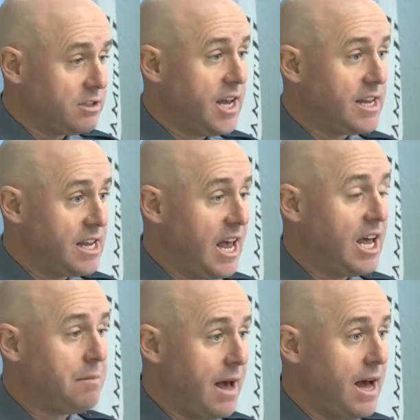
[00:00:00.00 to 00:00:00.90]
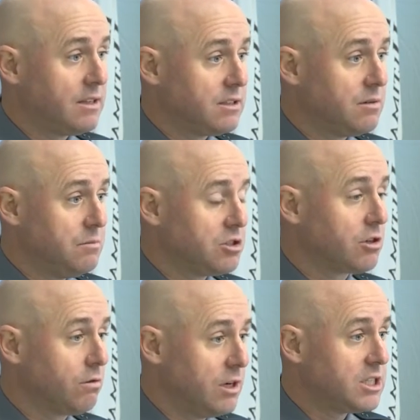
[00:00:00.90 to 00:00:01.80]
taking aim at
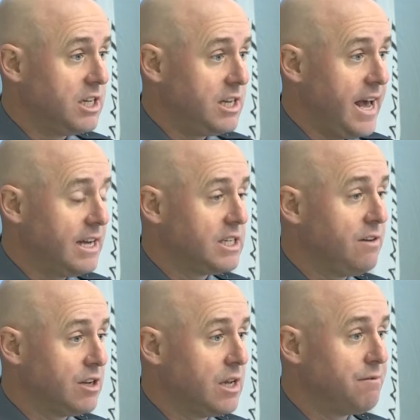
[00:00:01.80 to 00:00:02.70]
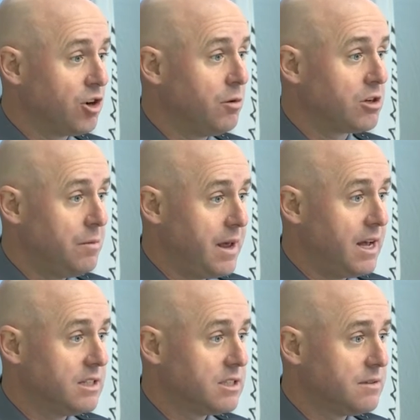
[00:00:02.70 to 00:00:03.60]
Mister Gorinski and giving him verbal
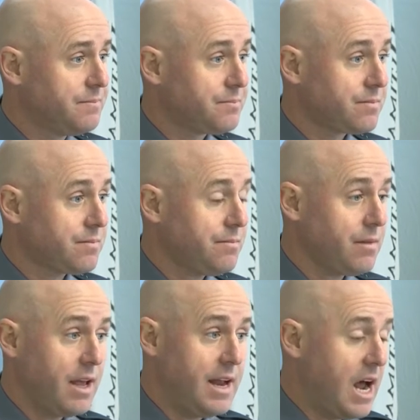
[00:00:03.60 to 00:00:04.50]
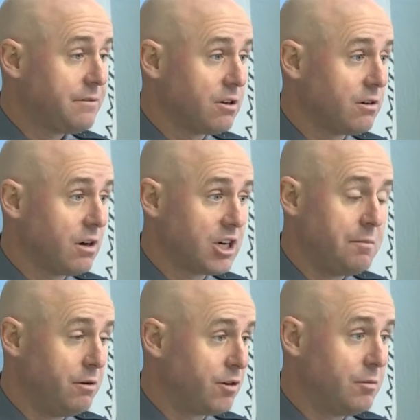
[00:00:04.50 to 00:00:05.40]
commands. And after a
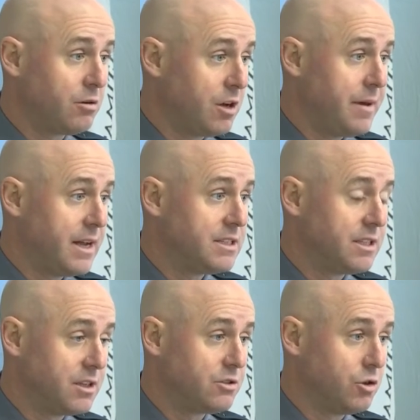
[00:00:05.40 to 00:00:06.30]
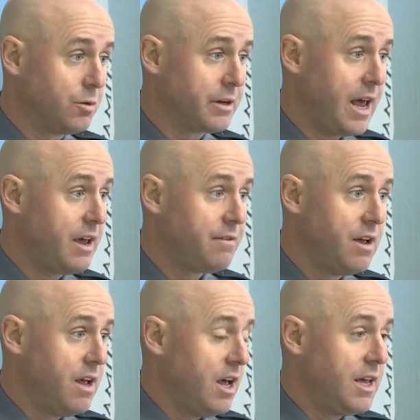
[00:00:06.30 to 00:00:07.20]
couple verbal commands that the trooper
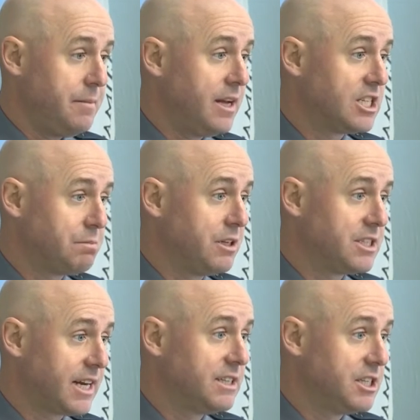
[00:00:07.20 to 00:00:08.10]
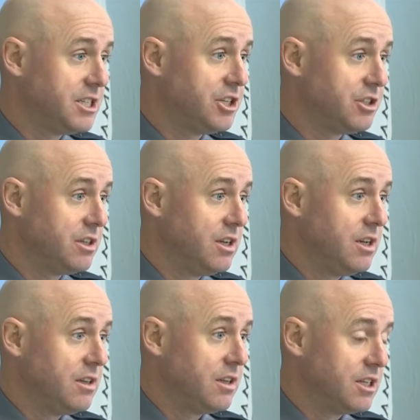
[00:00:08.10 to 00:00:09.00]
gave, he made a split-second decision
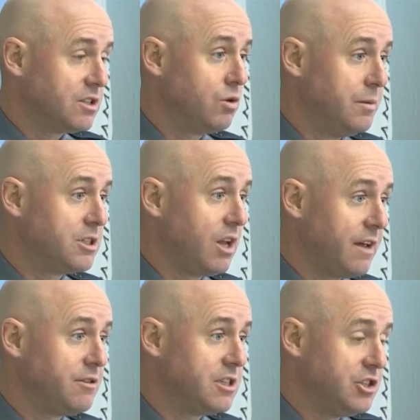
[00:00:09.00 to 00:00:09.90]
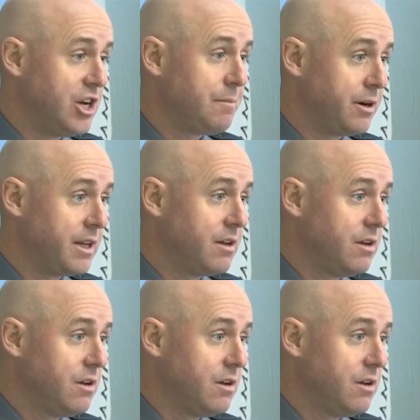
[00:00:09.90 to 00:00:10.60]
that this woman's life is in jeopardy